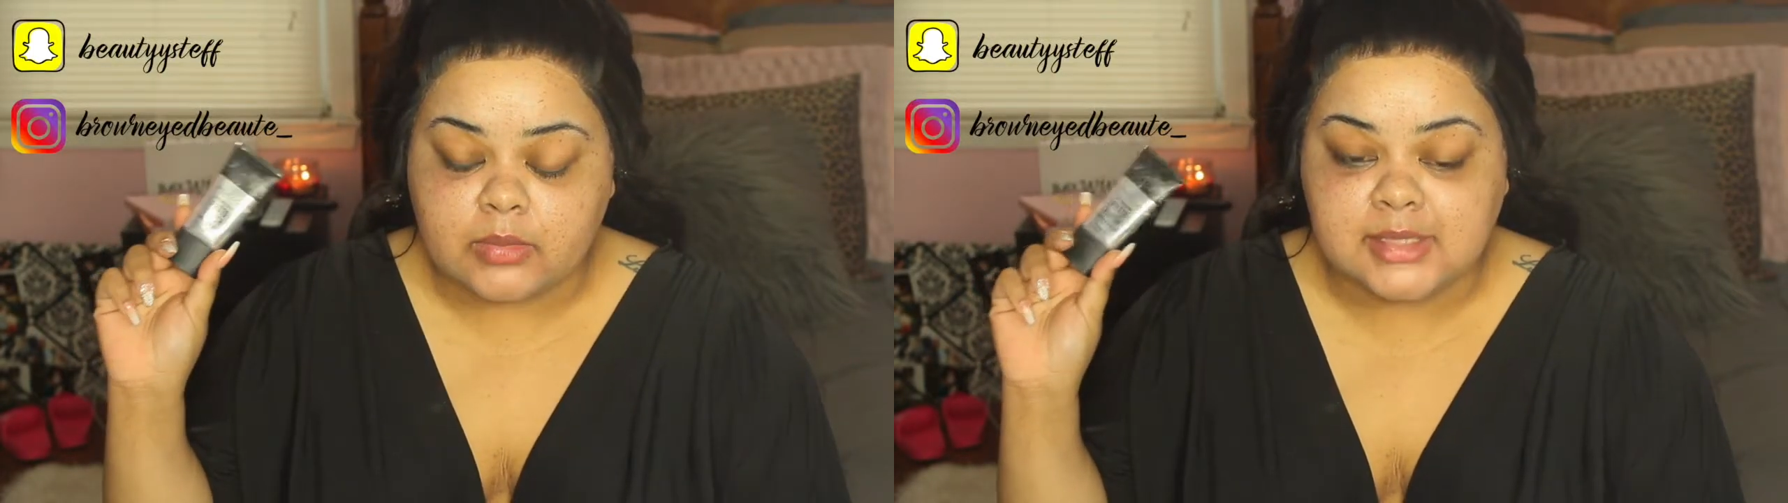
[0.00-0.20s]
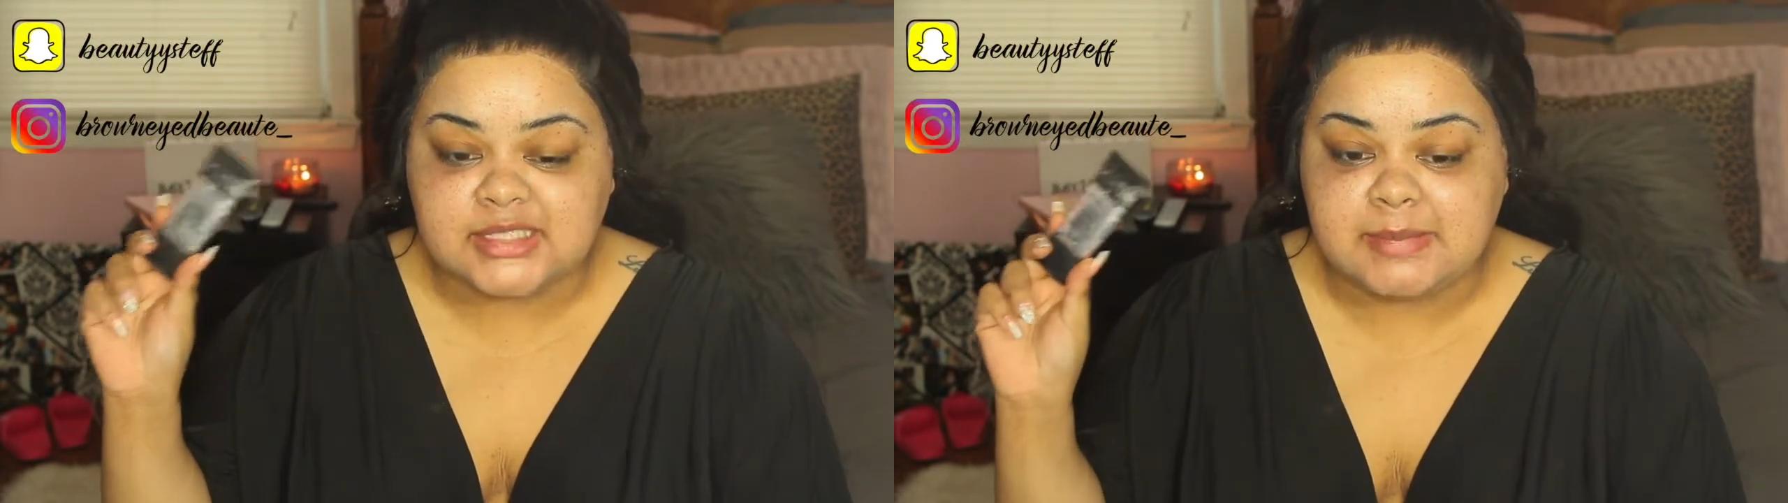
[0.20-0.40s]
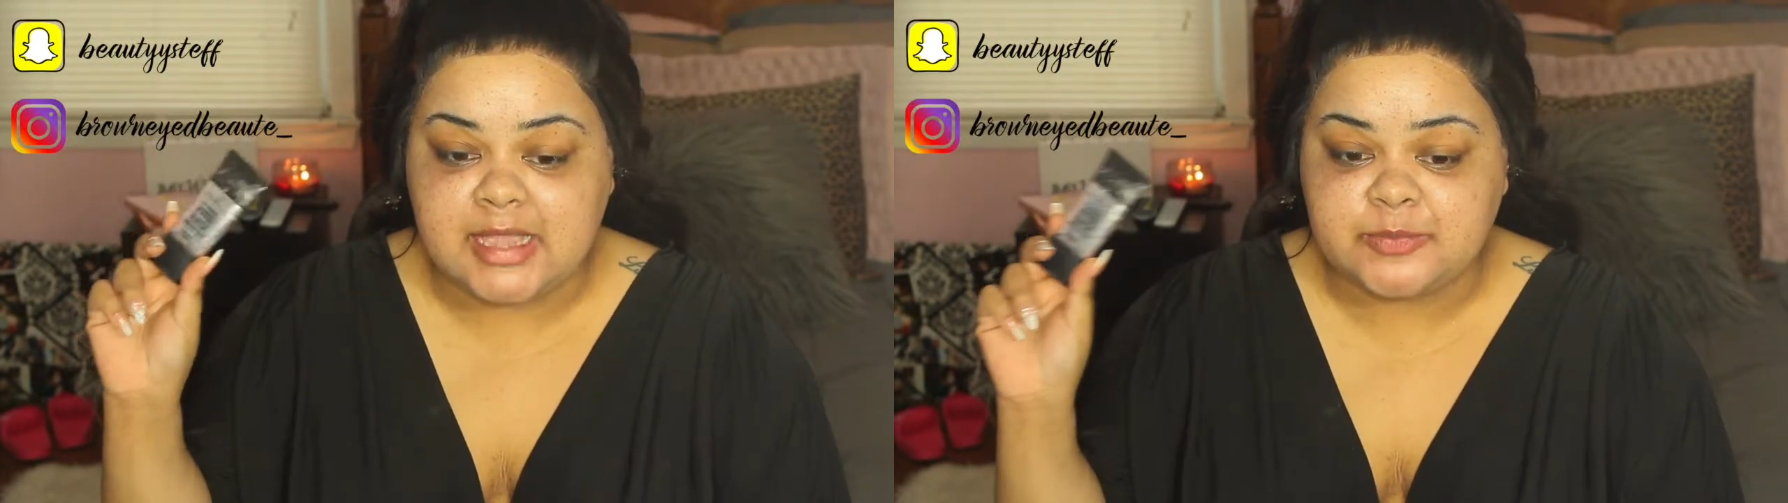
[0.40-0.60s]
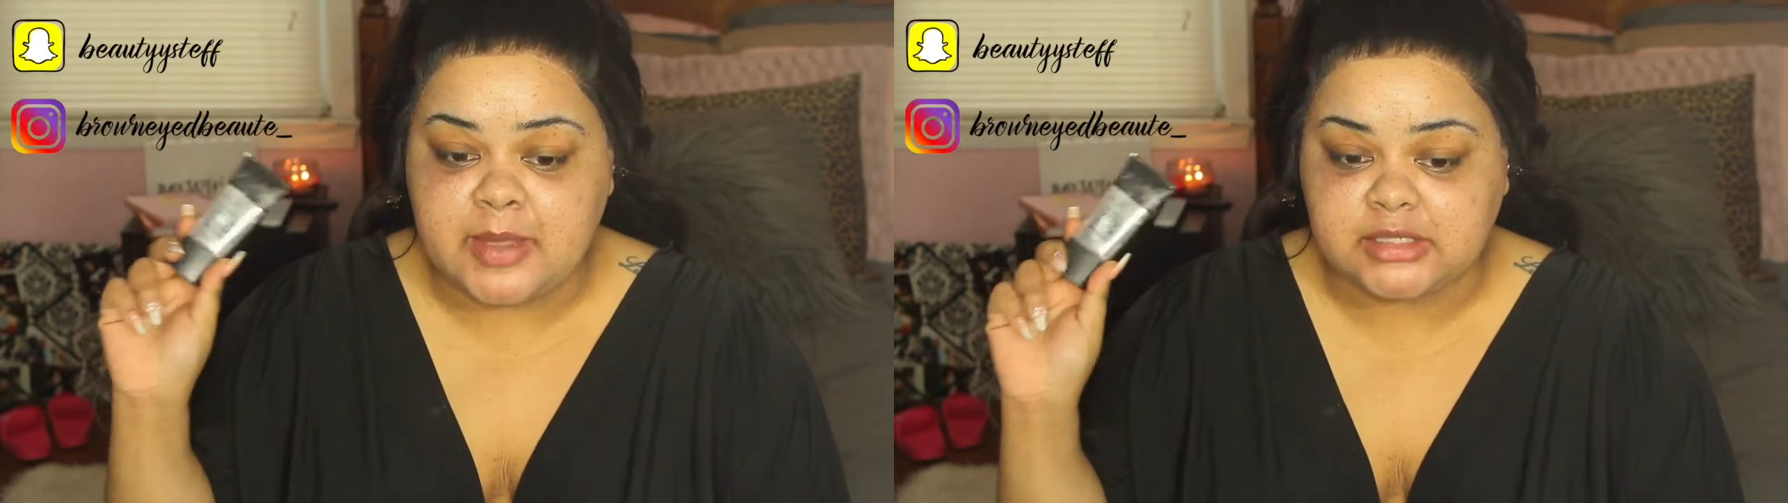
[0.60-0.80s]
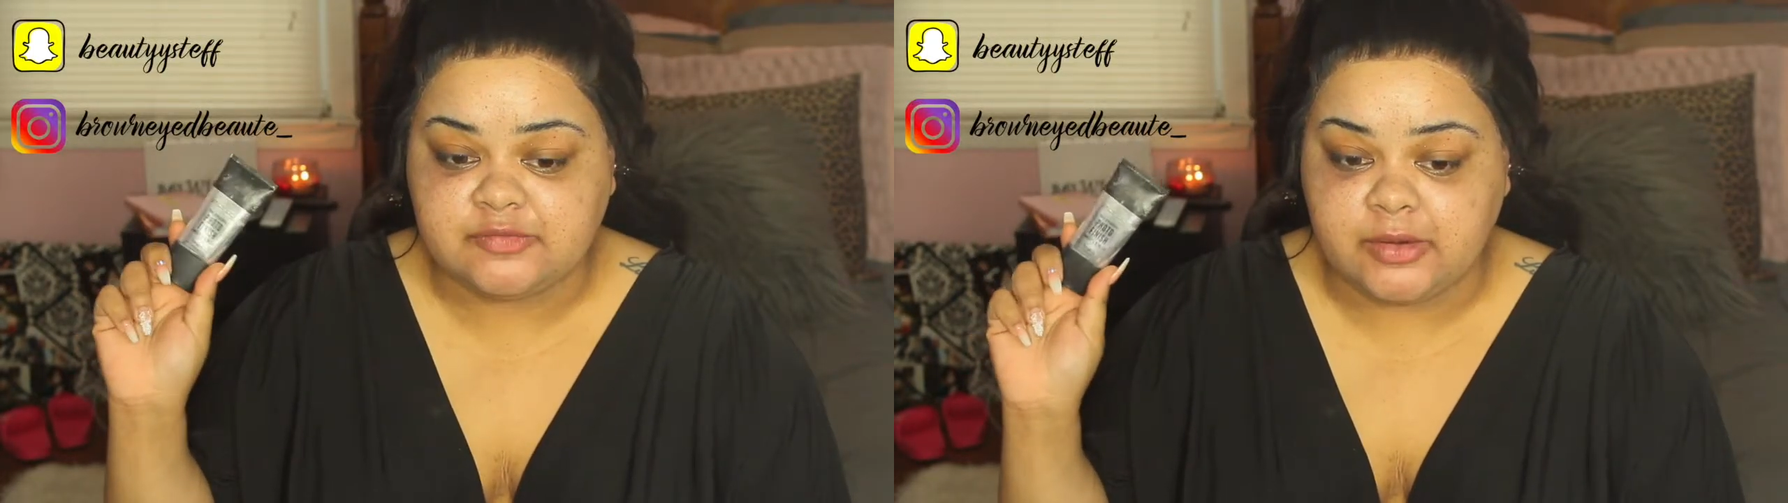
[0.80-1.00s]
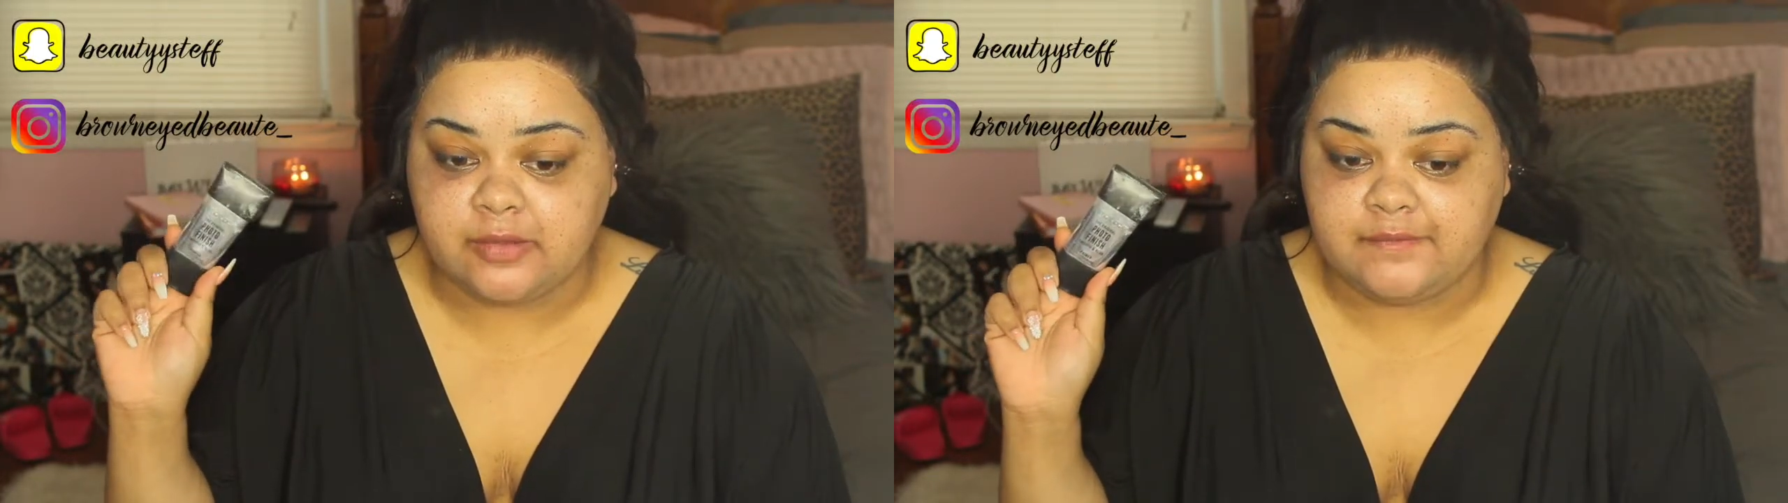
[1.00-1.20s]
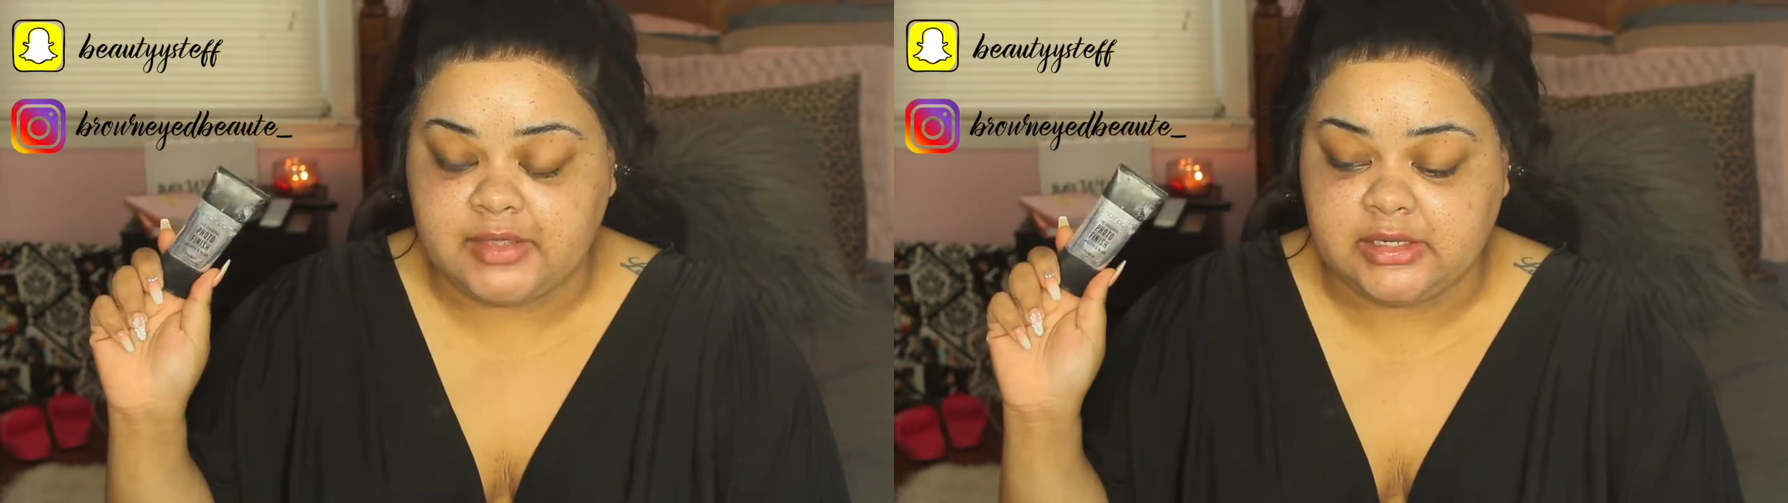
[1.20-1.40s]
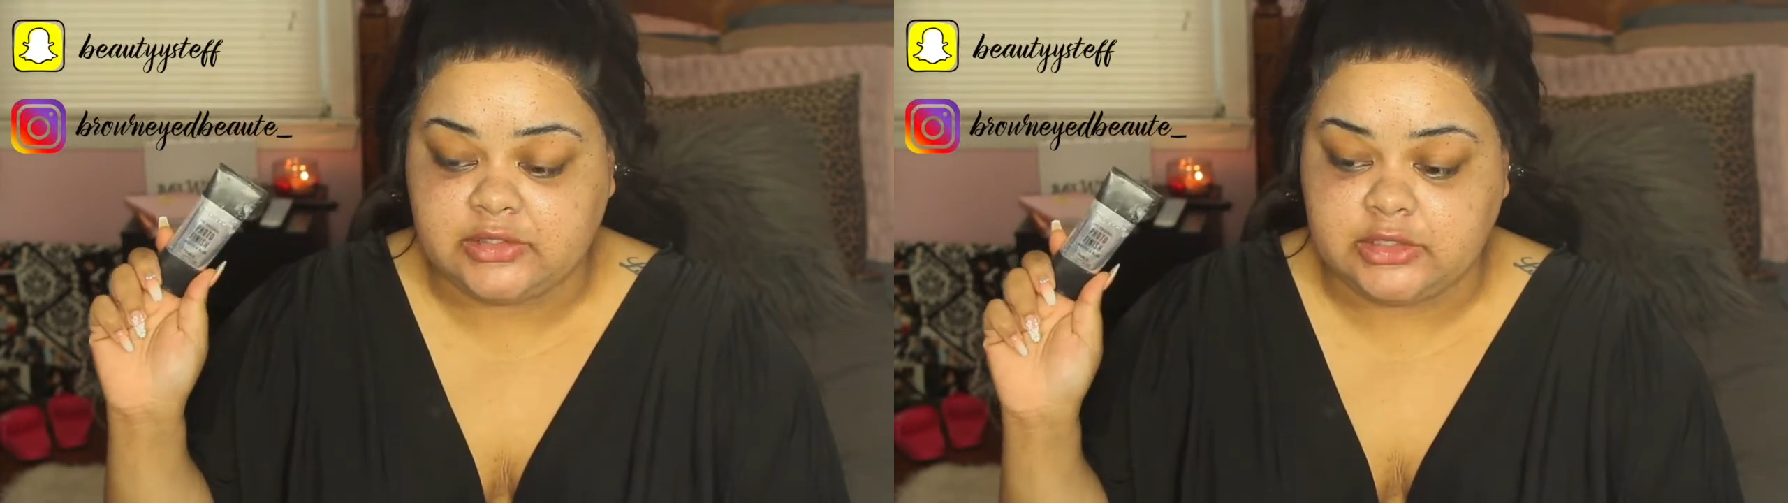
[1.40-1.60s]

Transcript: Smashbox Photo Finish,